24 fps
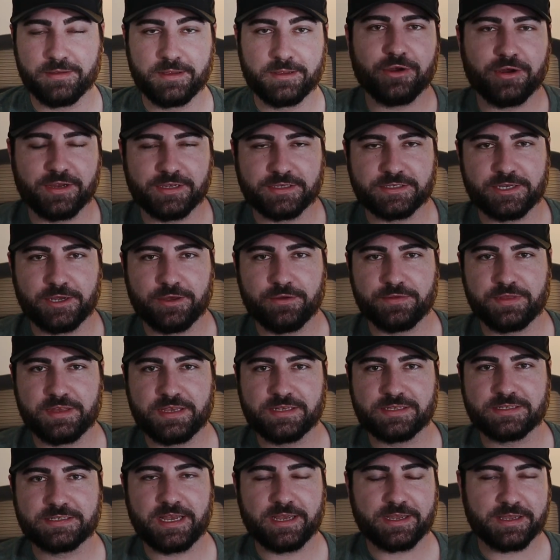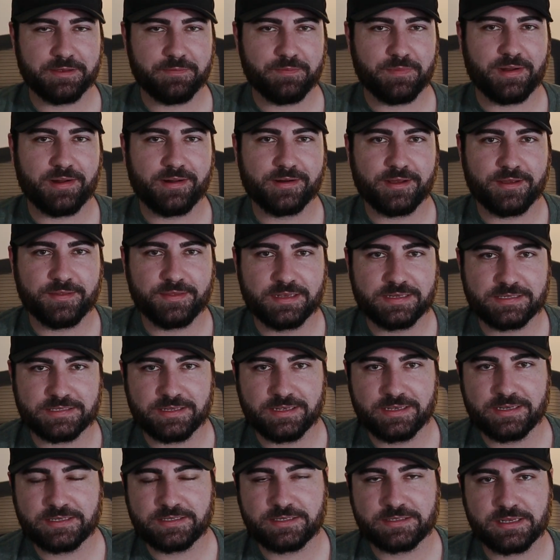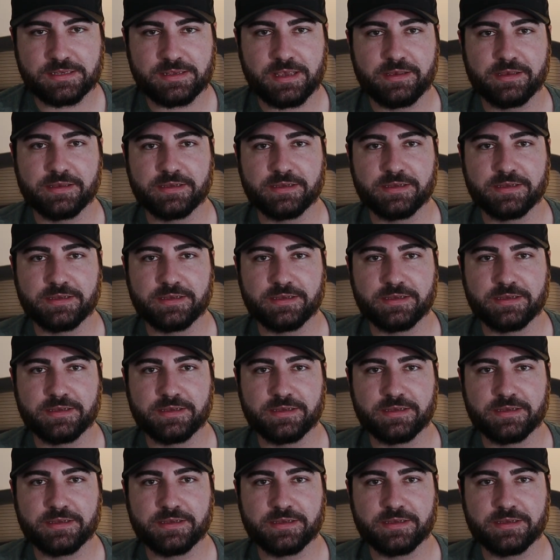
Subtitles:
All right, so the second mod on this list